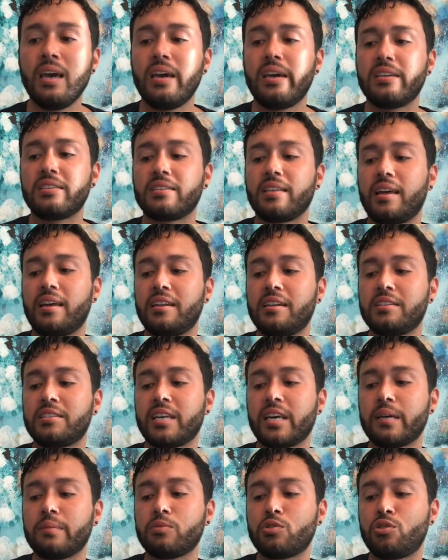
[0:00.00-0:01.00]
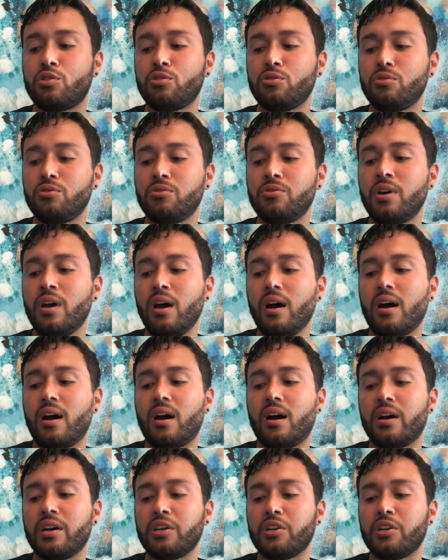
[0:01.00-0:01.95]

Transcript: It's not an attempt to uh,